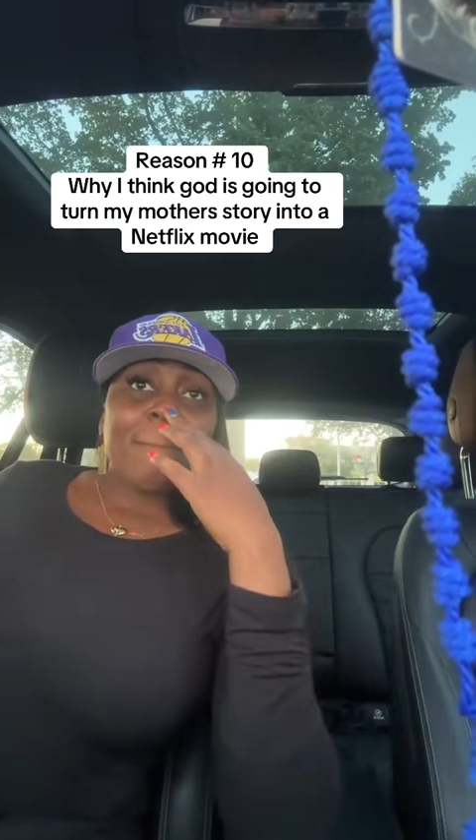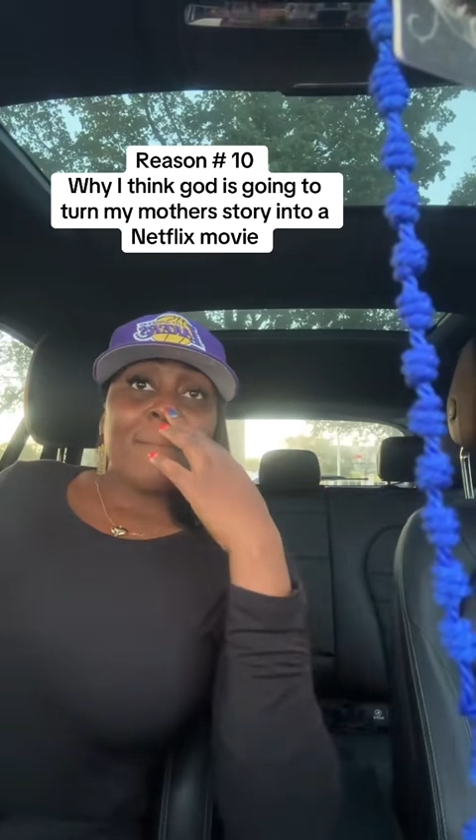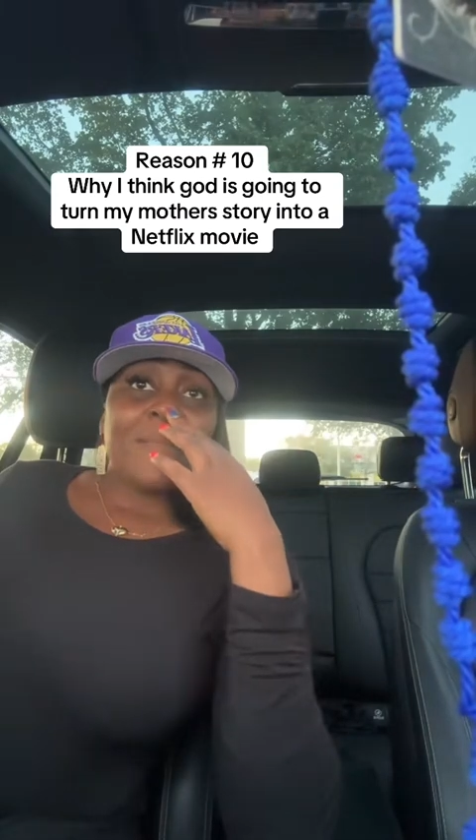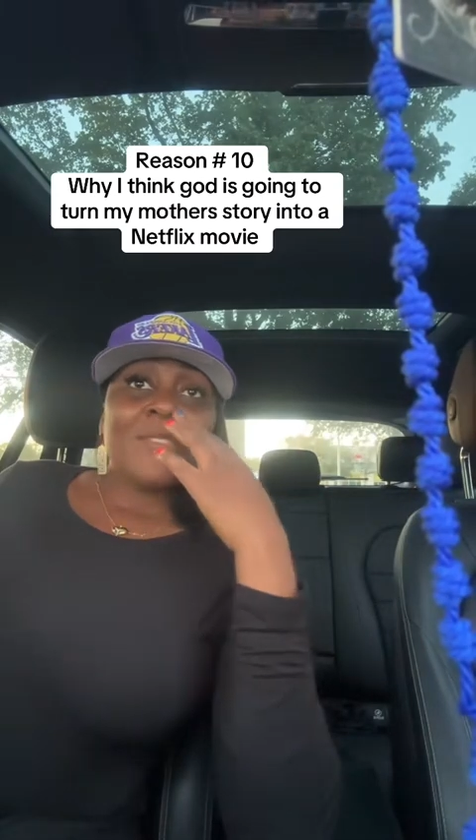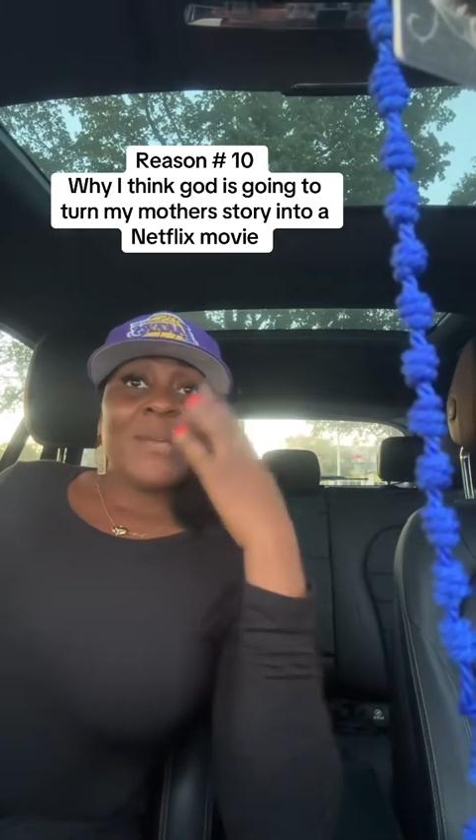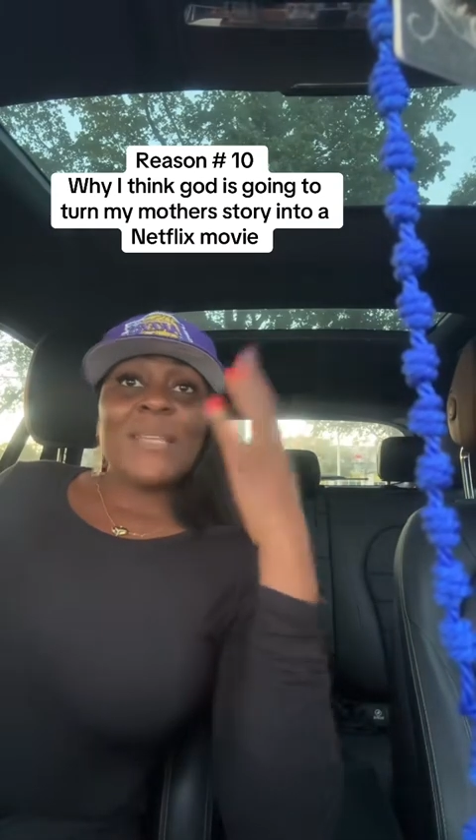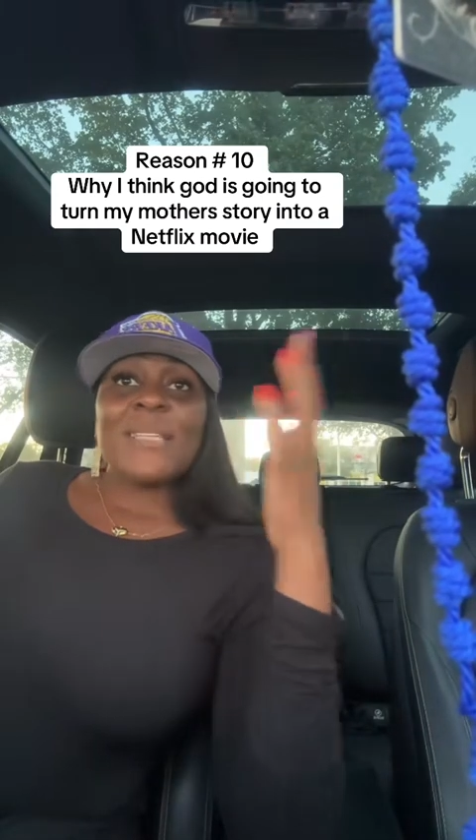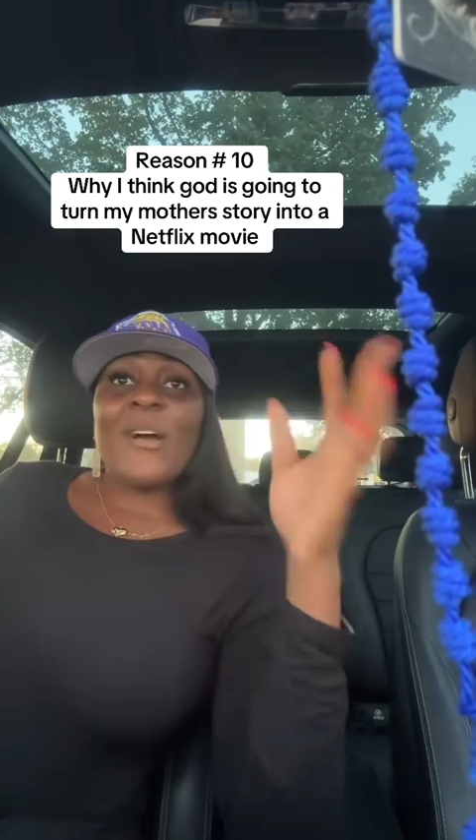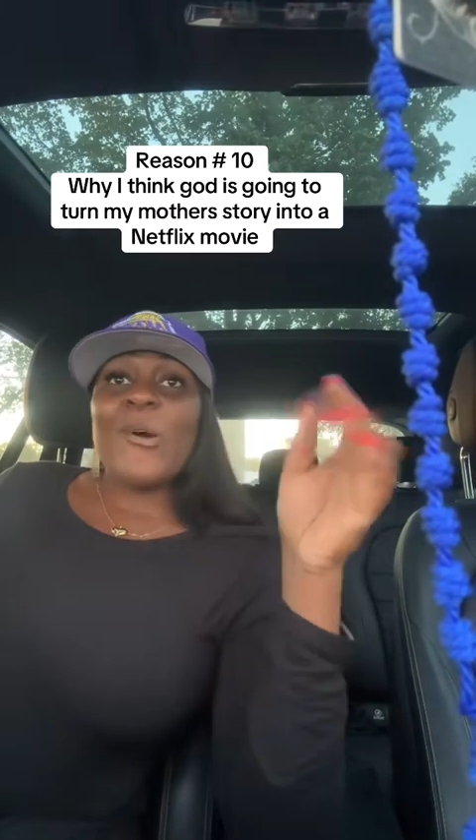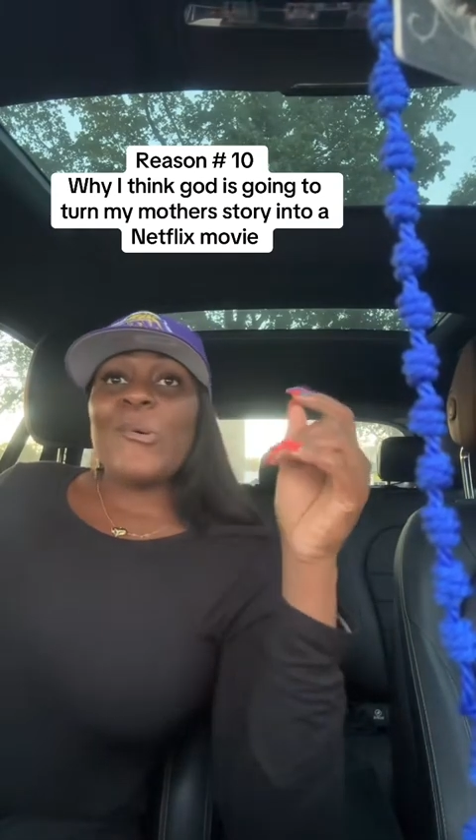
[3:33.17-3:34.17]
So I
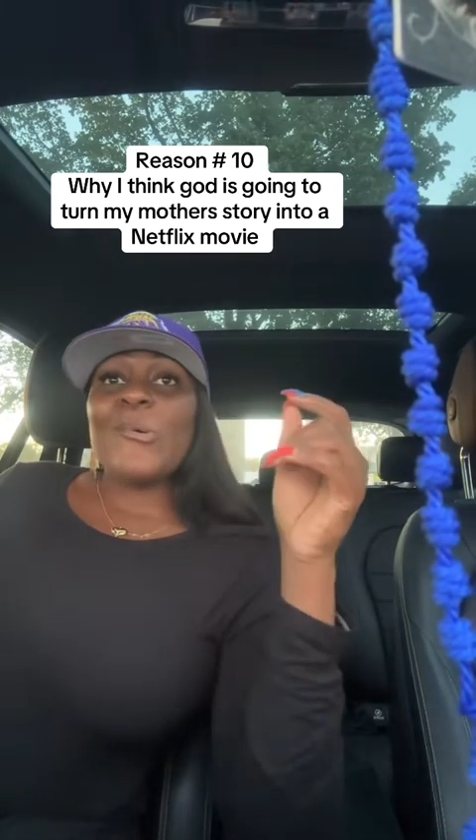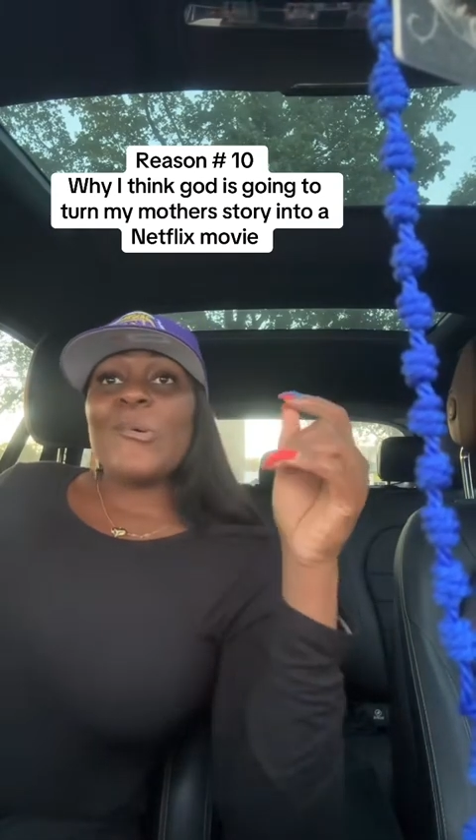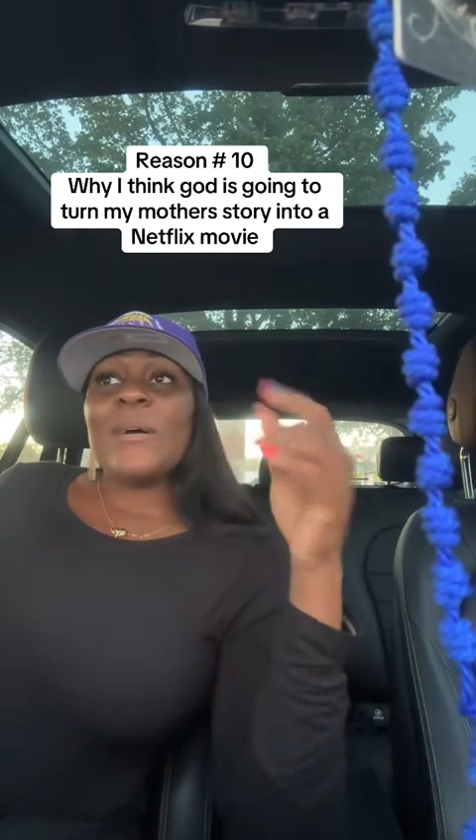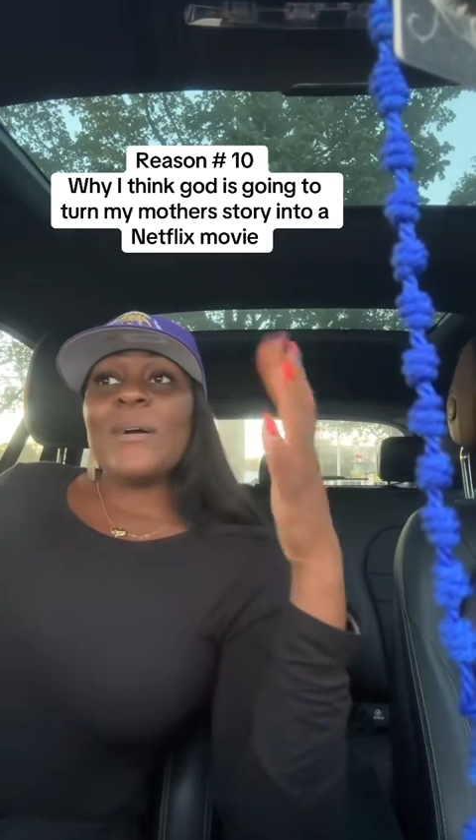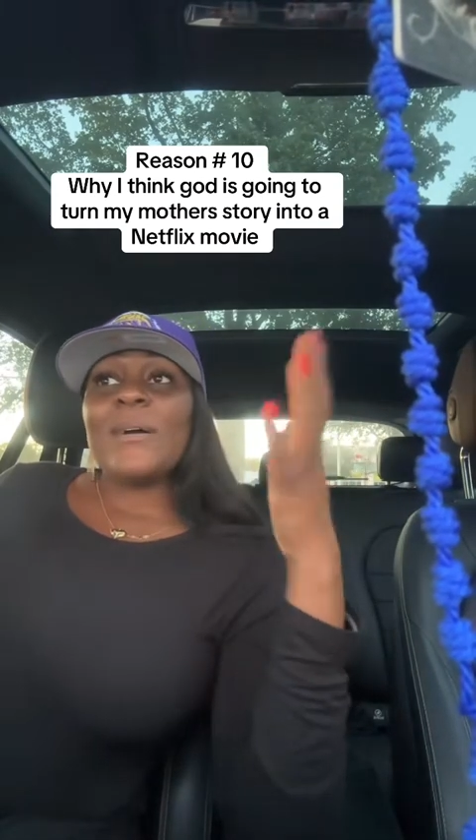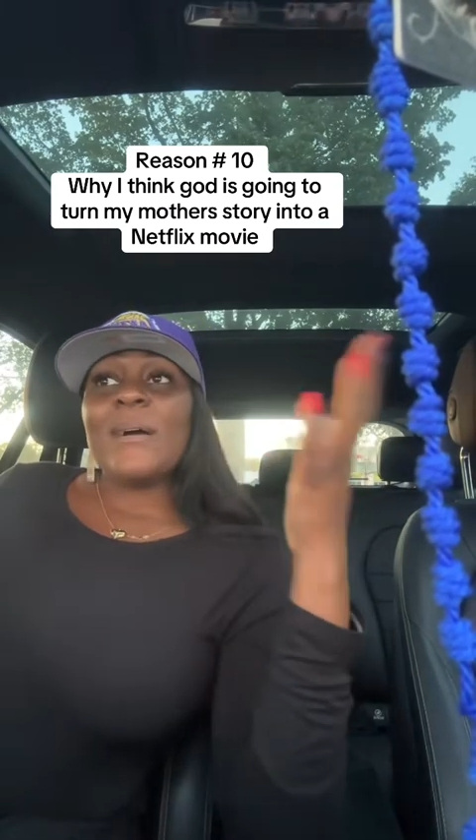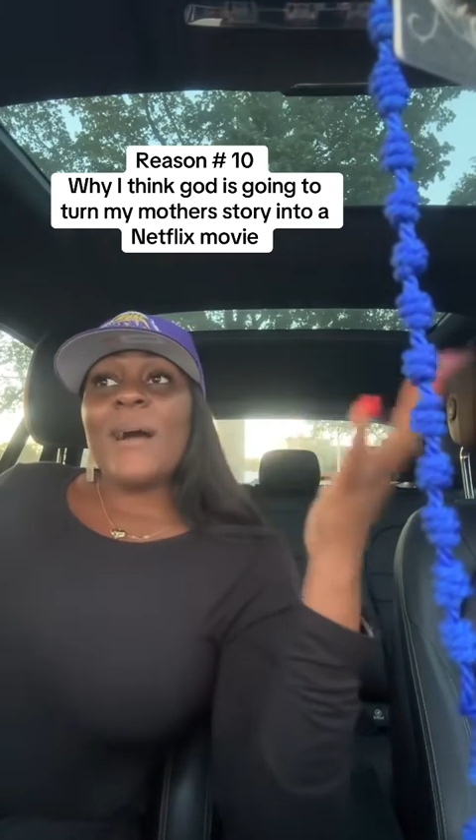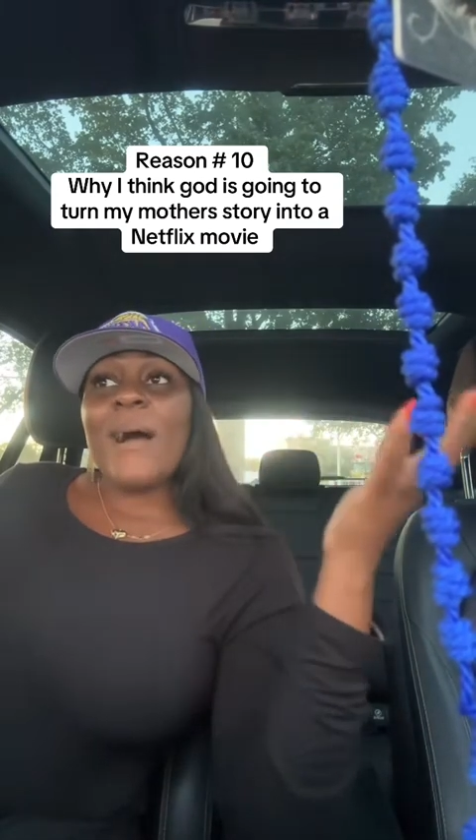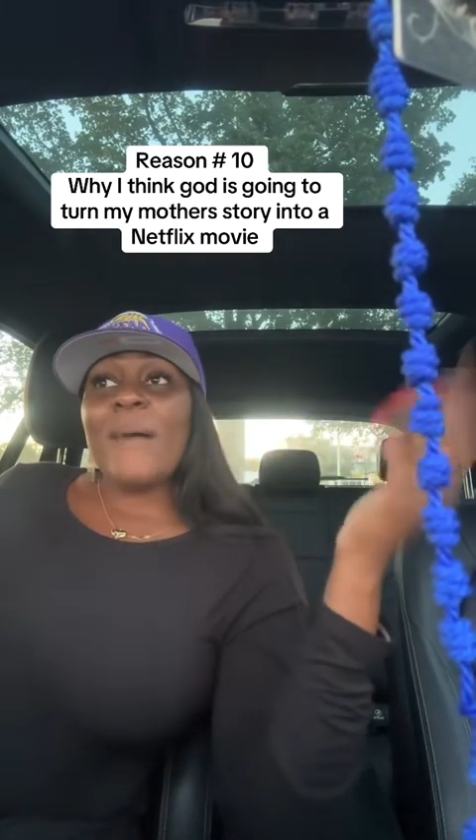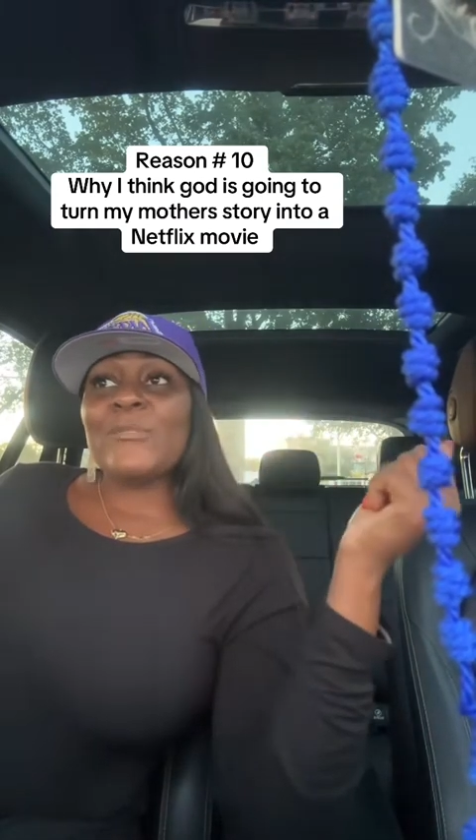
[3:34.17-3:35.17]
said, "Uncle,
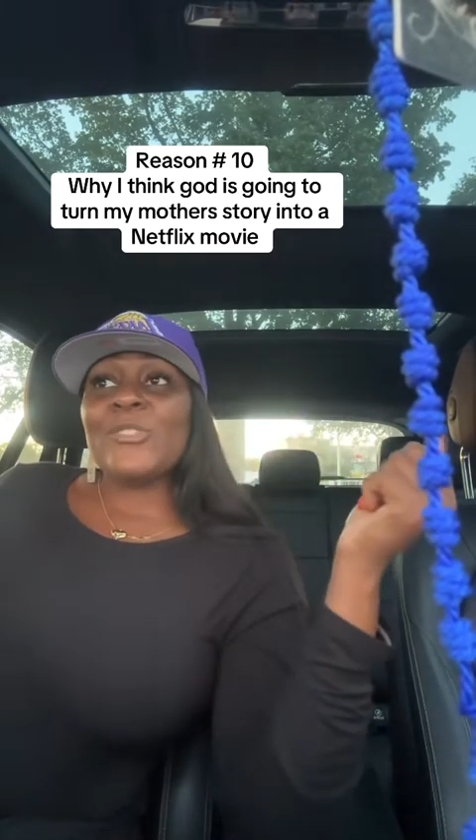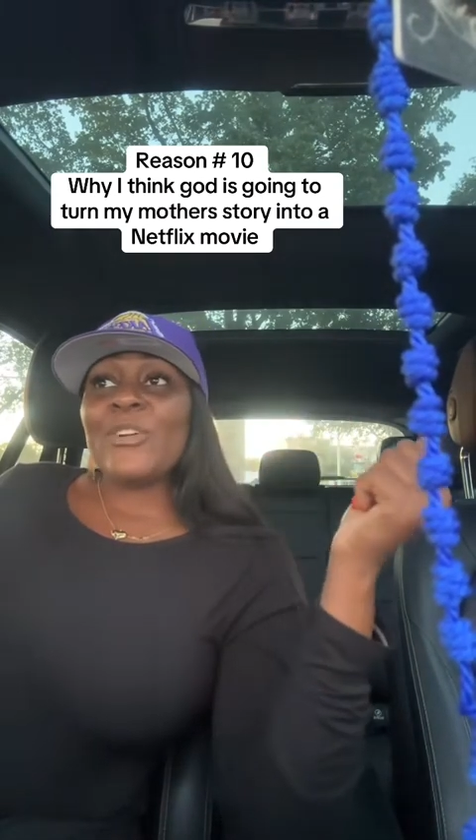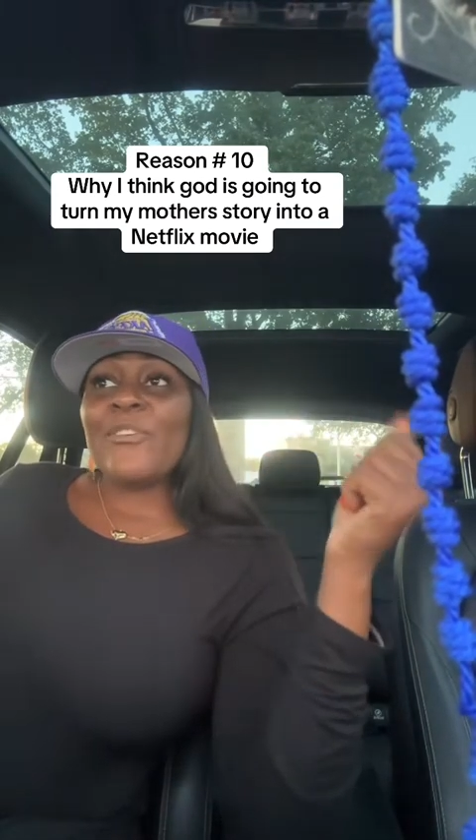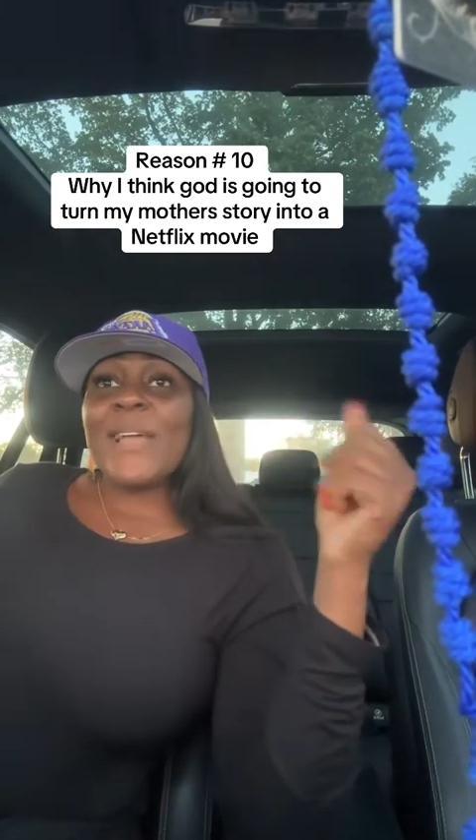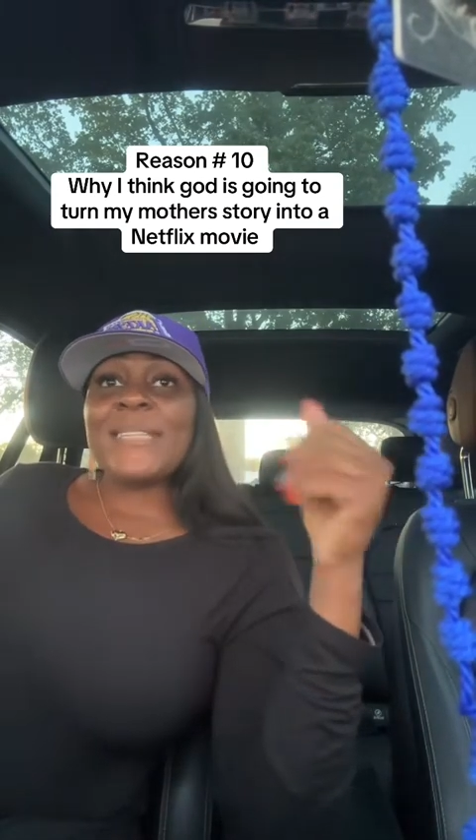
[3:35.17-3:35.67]
Sugar Ray